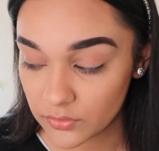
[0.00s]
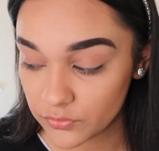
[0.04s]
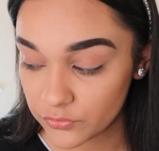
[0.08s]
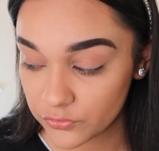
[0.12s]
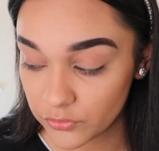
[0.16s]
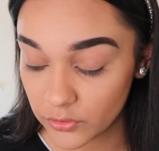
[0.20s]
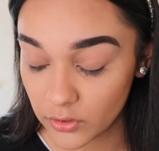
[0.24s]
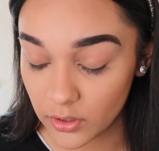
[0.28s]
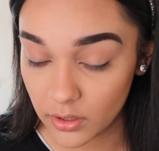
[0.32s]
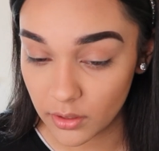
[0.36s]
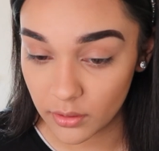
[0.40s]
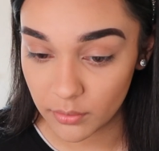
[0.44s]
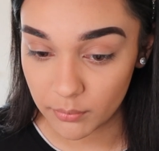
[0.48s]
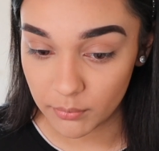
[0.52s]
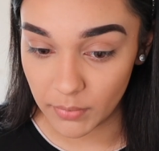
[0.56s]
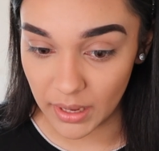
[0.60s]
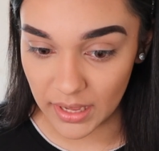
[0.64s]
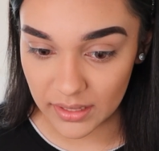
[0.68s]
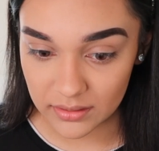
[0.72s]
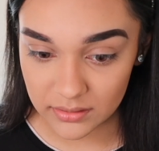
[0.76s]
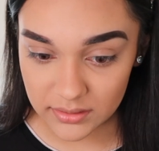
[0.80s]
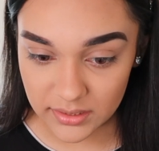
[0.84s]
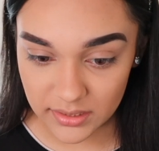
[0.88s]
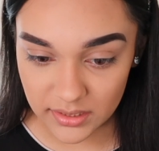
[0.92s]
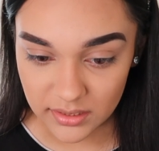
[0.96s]
From
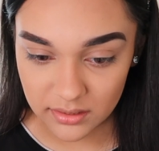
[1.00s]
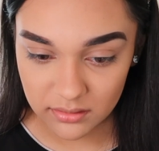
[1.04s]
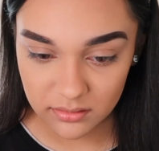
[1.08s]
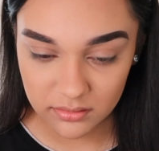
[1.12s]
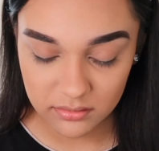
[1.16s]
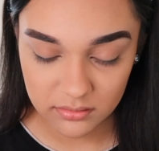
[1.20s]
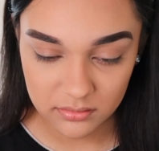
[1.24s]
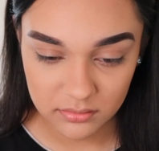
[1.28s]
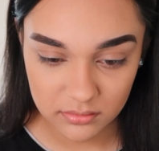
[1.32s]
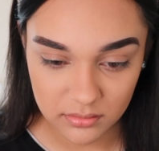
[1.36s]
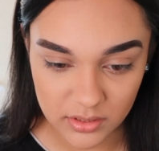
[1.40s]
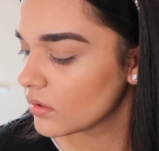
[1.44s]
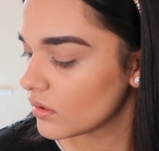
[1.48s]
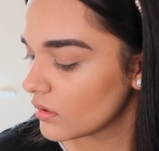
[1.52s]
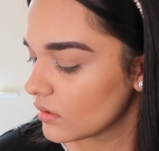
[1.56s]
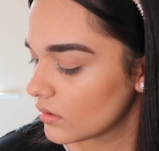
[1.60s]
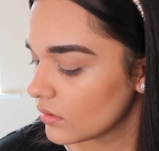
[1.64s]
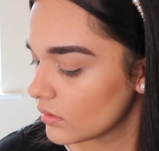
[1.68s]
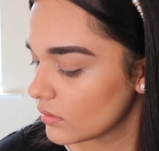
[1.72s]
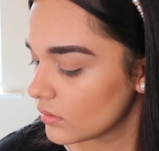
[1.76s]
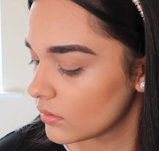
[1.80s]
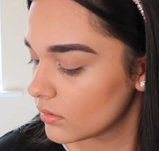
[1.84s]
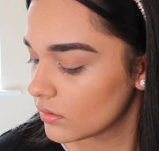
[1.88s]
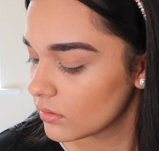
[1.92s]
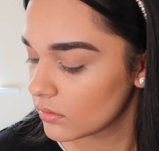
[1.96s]
Aldi?
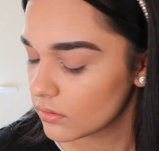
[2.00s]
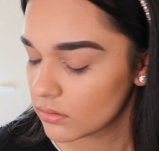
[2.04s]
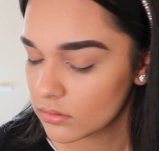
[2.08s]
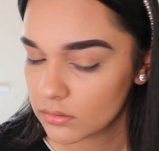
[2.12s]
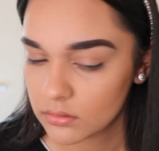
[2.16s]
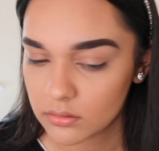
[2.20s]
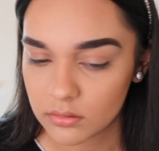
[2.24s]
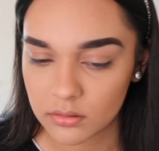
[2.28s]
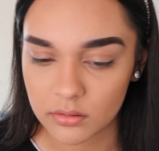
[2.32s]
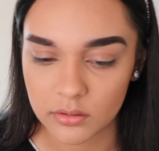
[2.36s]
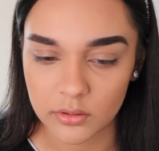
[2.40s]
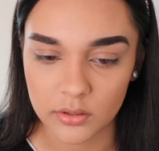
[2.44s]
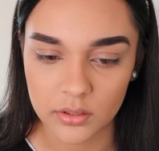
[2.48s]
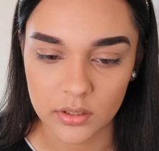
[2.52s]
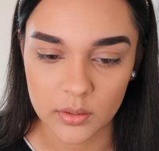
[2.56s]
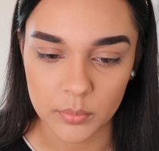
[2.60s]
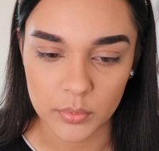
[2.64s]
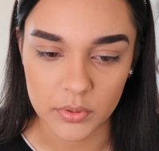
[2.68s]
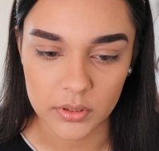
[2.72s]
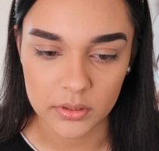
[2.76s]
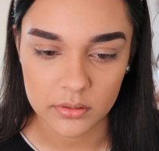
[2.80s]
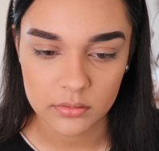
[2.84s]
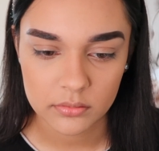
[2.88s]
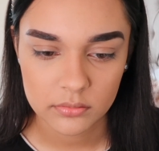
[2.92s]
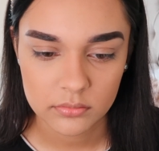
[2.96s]
Right. Alright, okay,
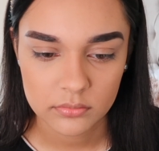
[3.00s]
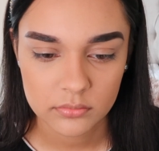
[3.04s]
bye.